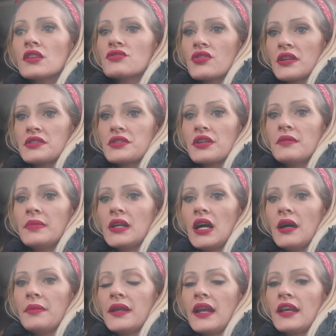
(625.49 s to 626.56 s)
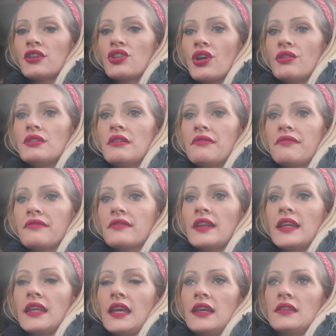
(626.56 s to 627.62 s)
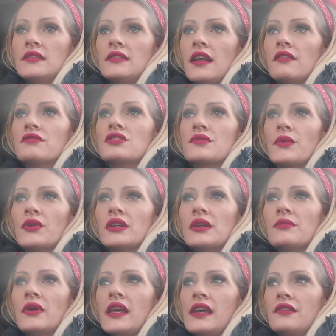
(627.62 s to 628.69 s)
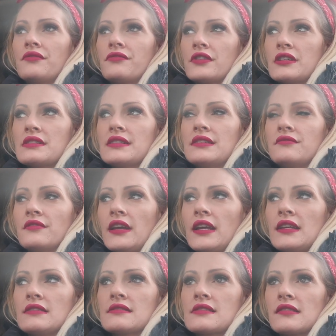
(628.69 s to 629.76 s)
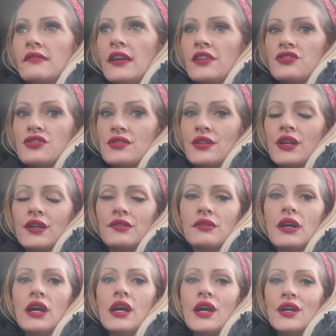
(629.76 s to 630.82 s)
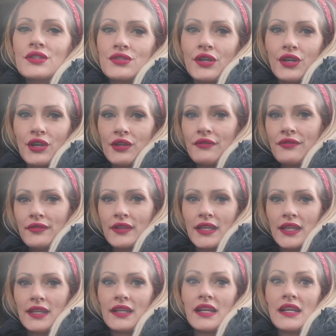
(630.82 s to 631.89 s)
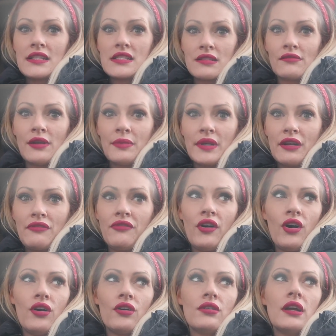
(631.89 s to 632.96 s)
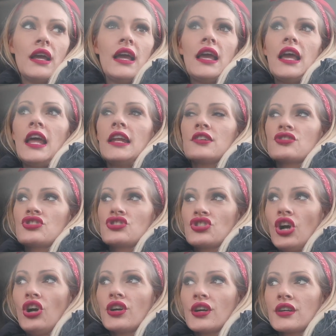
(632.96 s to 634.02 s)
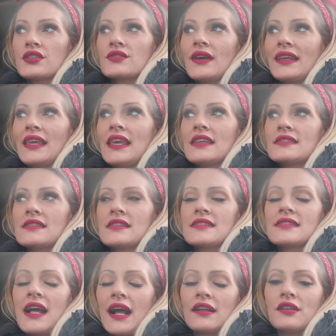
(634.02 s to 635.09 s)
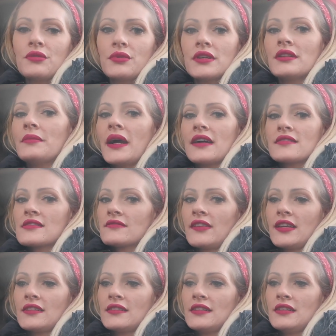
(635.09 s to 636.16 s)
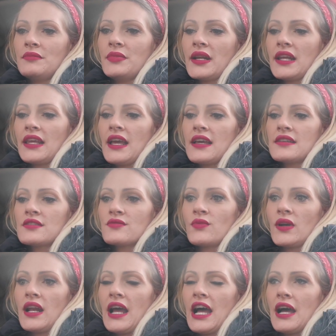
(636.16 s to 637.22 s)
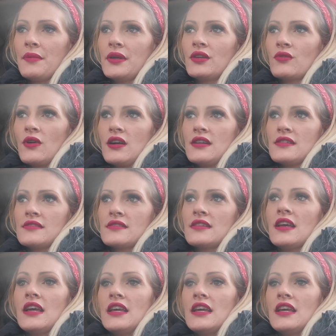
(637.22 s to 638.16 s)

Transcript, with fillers: So I scoop it up and I go to fling it. Now this morning we had freezing rain slash snow. So I go to fling it and I slip and I fall and it's dark so I can't see exactly where the mouse landed but I guess what happened was